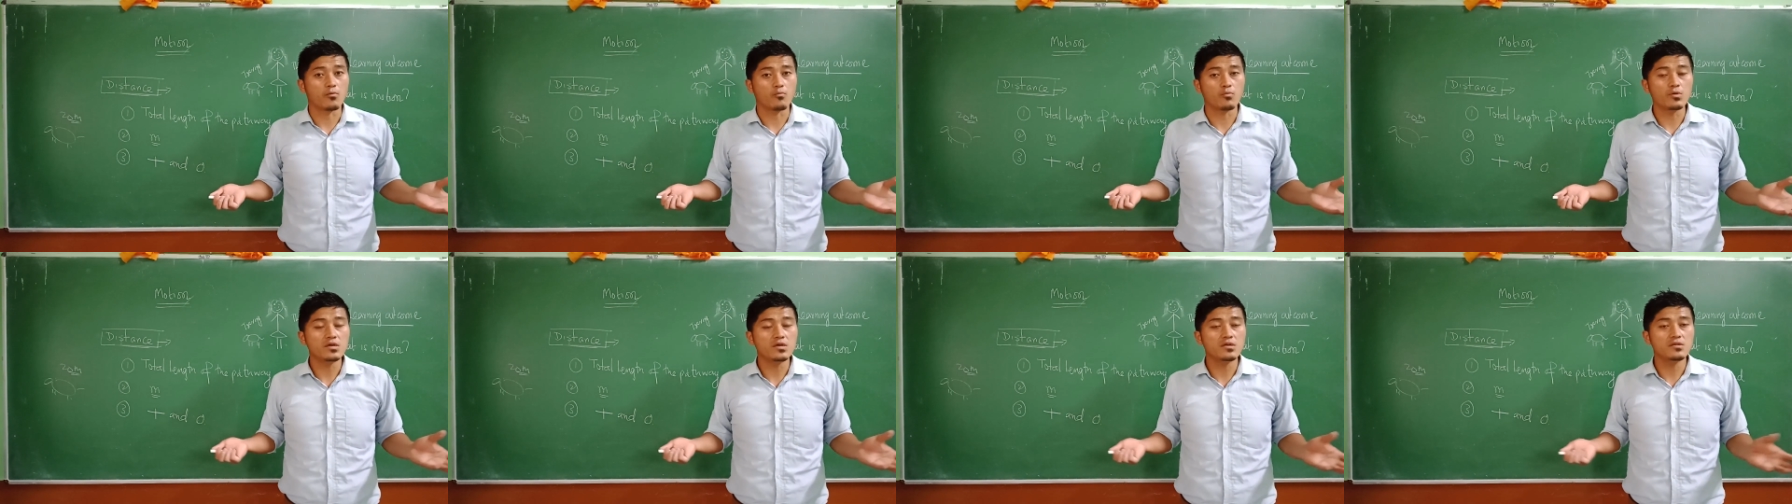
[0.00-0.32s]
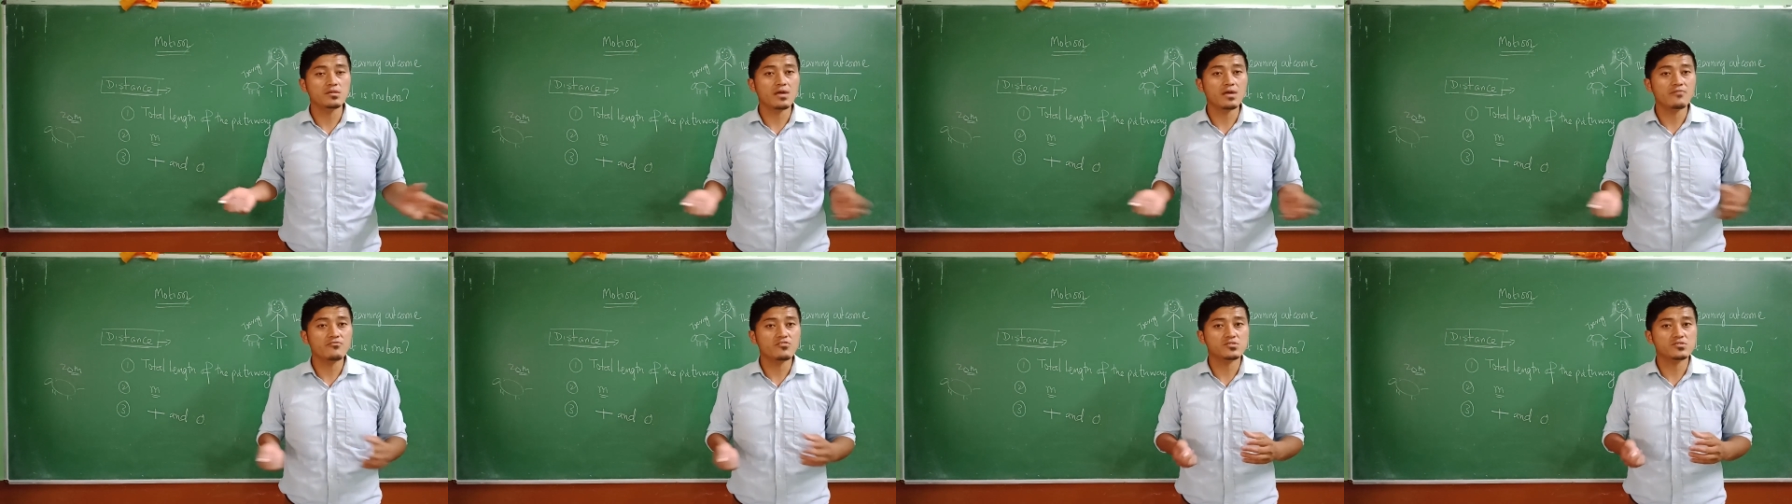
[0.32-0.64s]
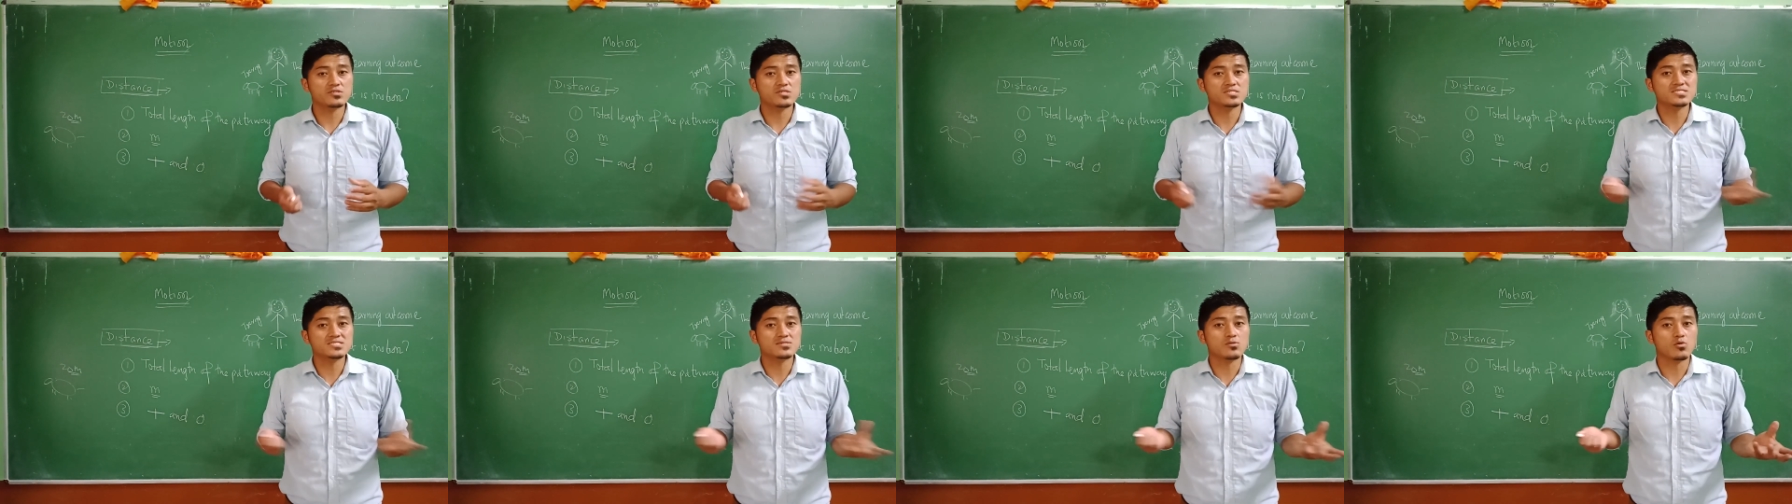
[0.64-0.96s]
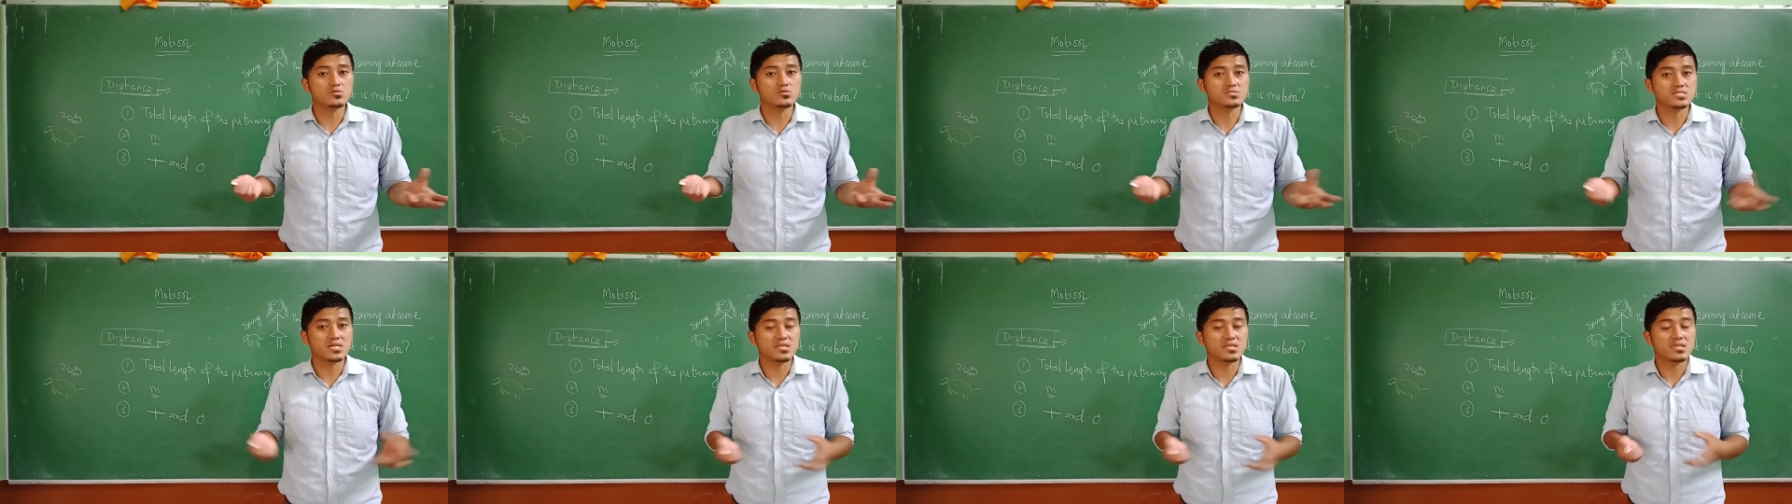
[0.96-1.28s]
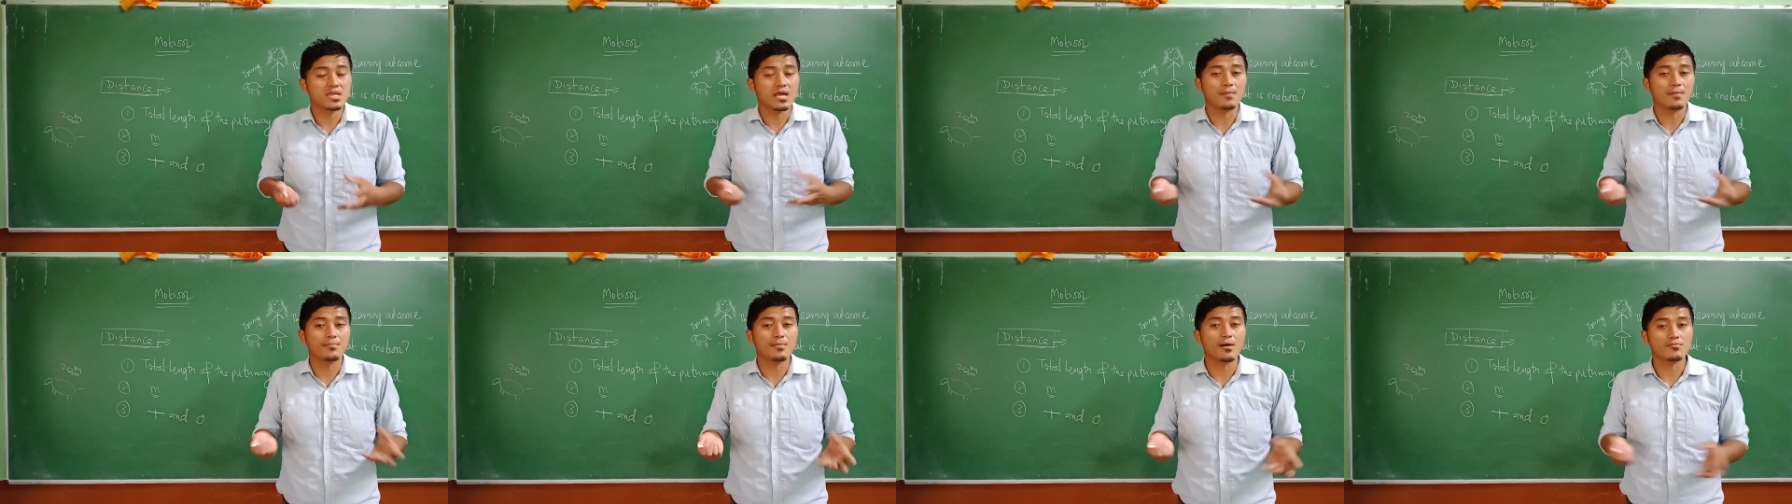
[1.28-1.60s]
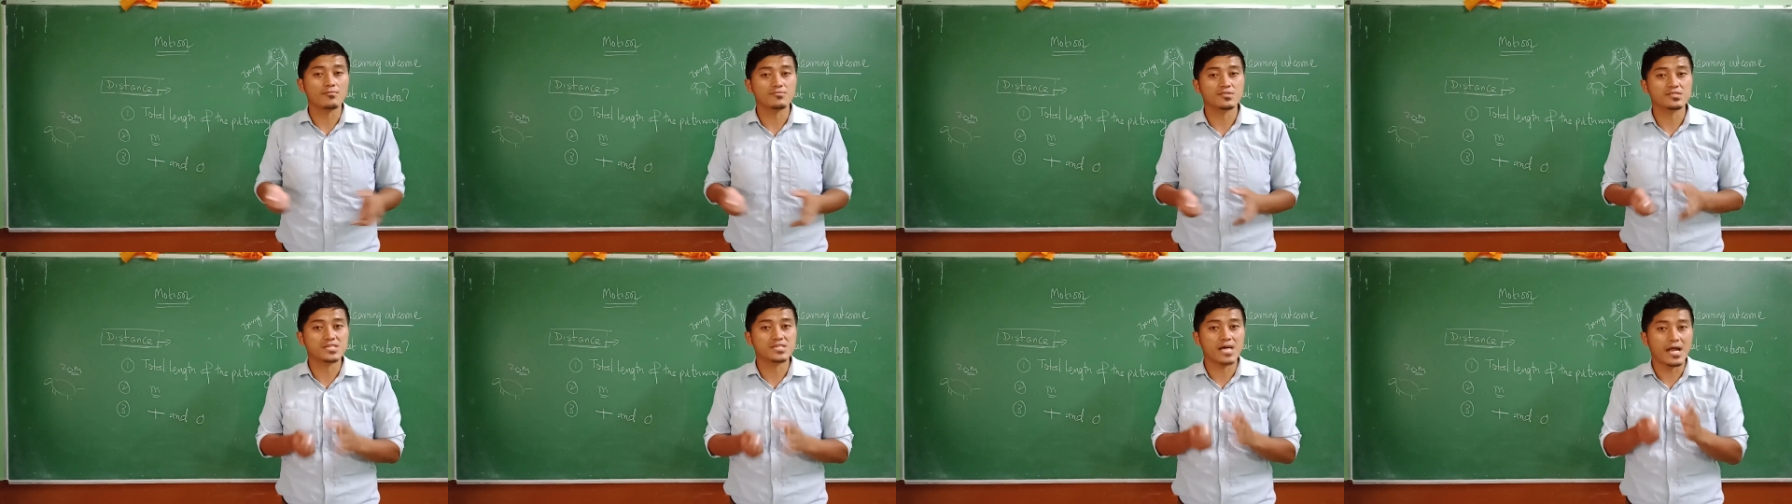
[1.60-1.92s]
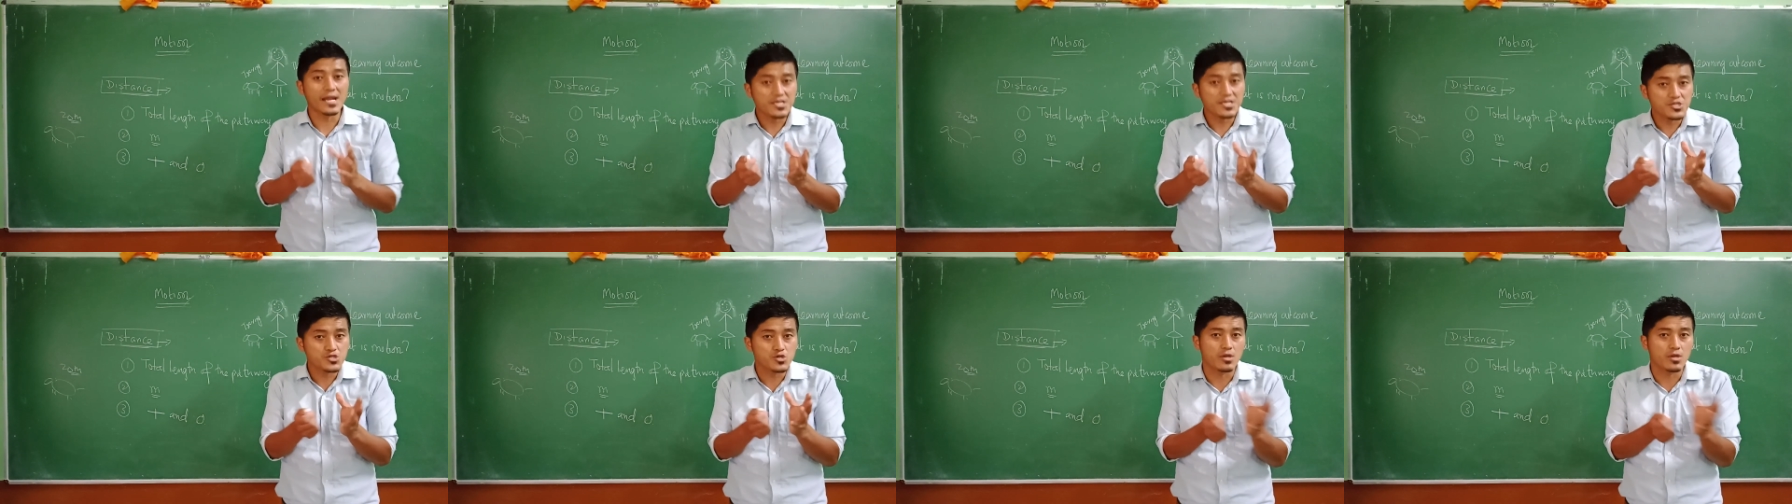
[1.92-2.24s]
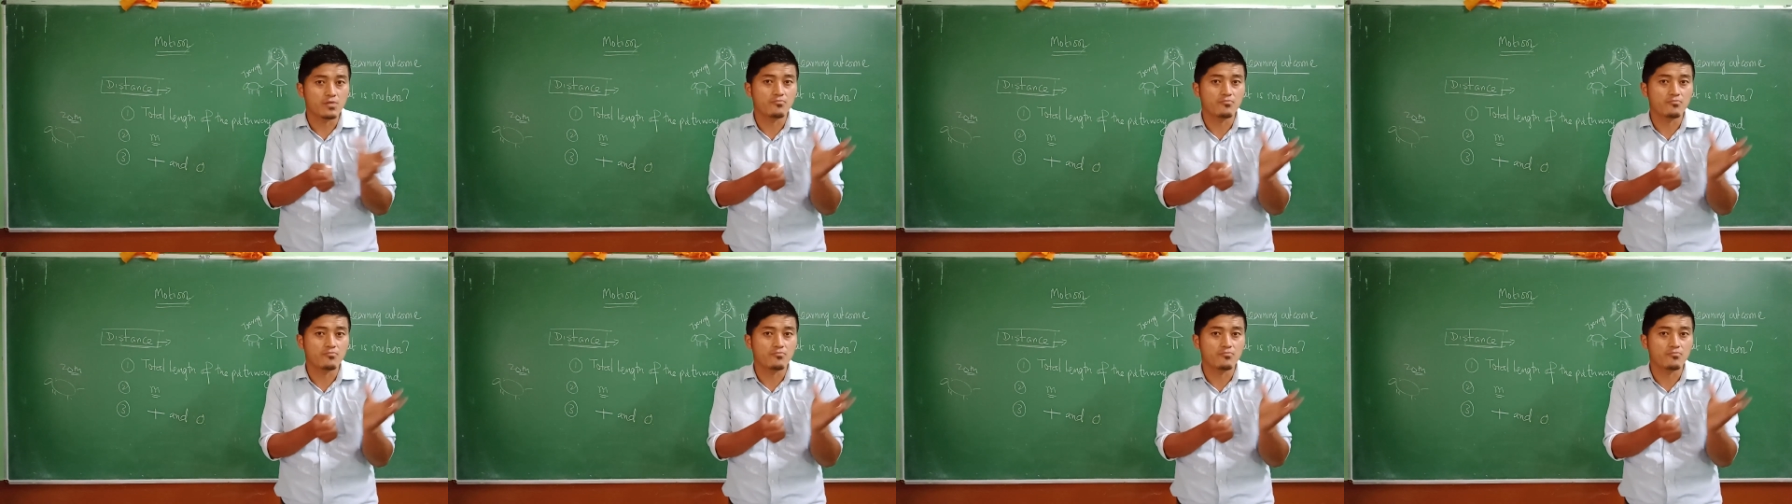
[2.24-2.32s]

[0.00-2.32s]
we never disclose anything about the direction